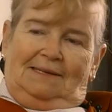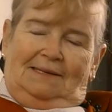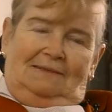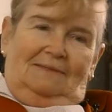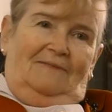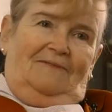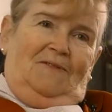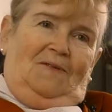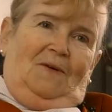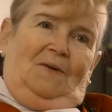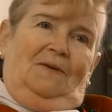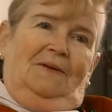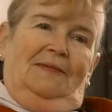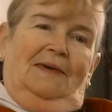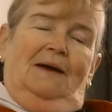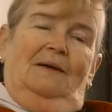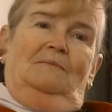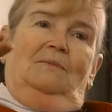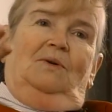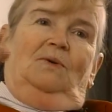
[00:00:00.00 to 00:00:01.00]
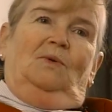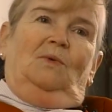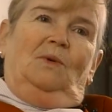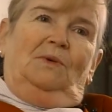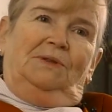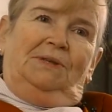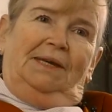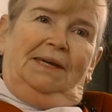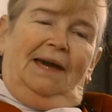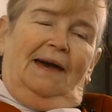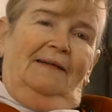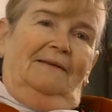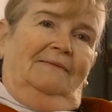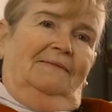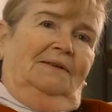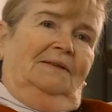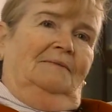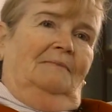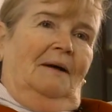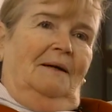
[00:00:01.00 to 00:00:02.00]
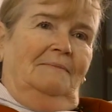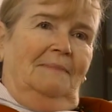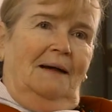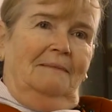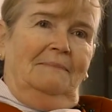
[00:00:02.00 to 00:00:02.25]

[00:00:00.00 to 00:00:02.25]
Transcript: and the four of them are all together, and blah, blah,